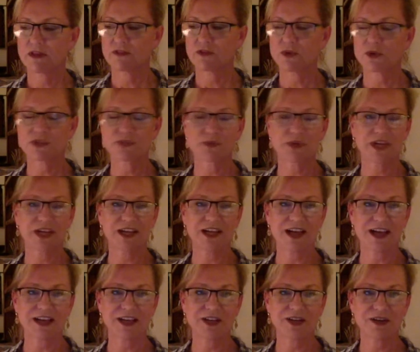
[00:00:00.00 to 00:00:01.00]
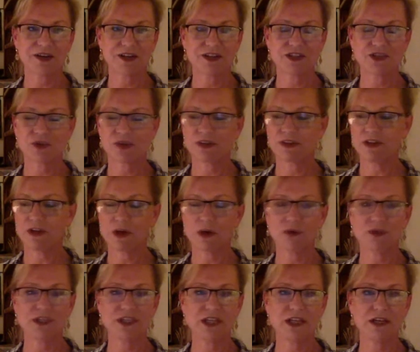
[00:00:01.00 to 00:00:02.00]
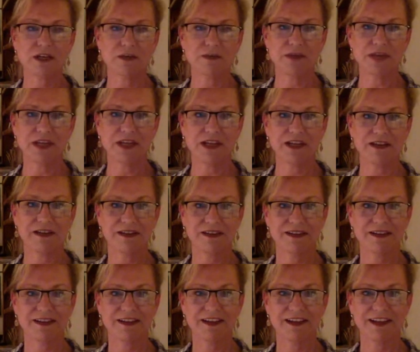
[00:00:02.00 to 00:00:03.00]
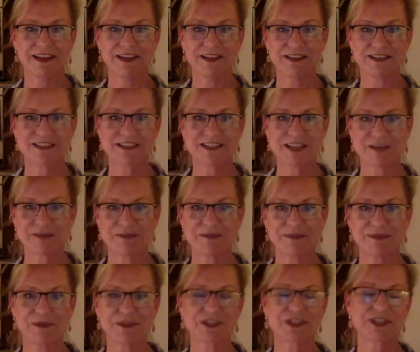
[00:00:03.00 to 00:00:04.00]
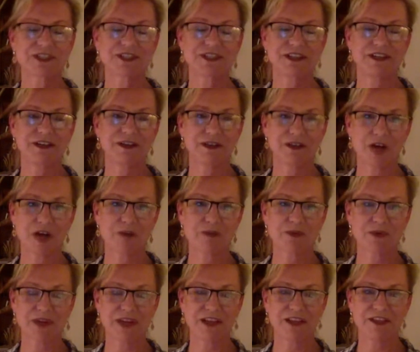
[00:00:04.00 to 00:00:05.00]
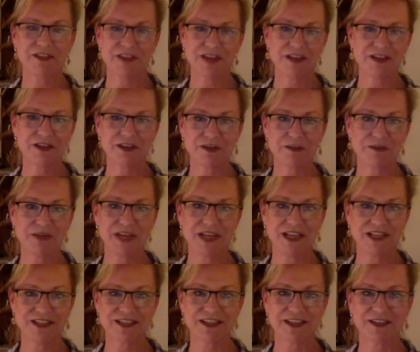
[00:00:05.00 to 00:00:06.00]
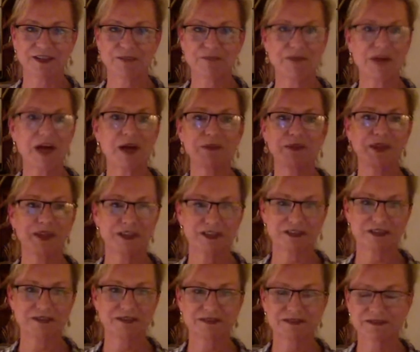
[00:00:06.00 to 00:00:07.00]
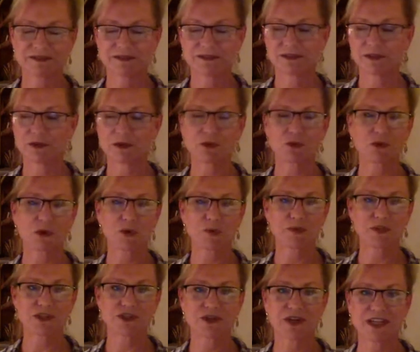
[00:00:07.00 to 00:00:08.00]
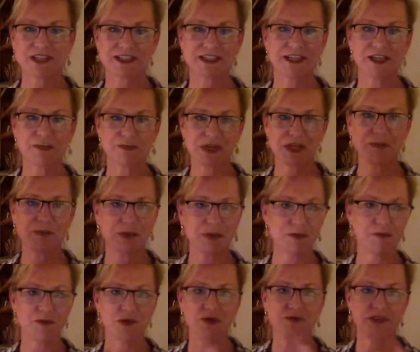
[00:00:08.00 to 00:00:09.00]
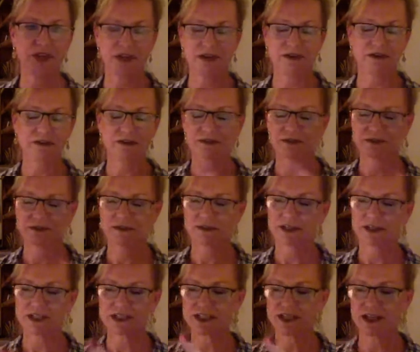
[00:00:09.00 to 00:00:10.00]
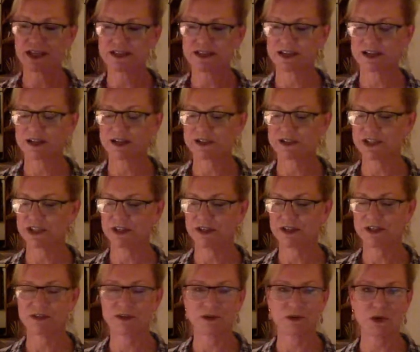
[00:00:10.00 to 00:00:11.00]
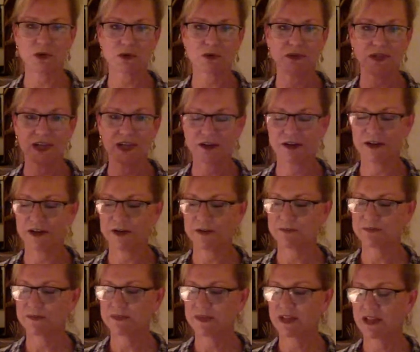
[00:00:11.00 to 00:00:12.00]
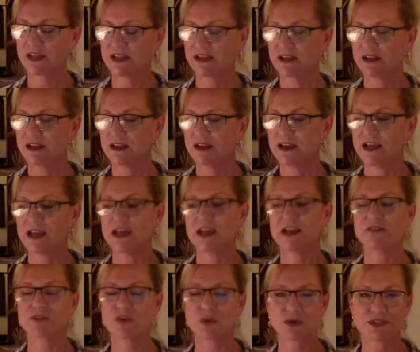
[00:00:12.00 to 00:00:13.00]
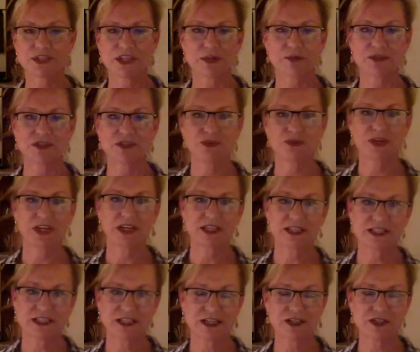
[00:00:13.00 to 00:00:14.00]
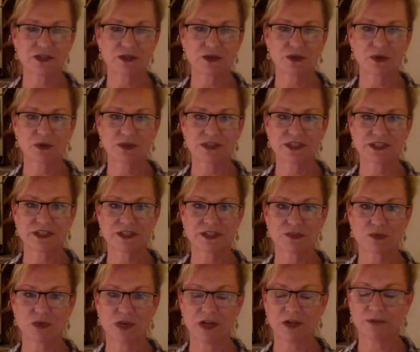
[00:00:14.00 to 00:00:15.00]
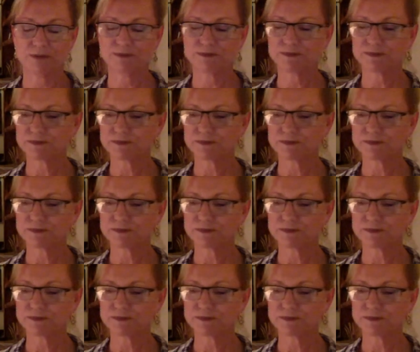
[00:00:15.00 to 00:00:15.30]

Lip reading: Of course, when I got here, I joined the OT committee, which is the operating Thetan committee. It's like the public little group that tries to get people moving in Scientology in their local area. And of course, I was doing extension courses as well.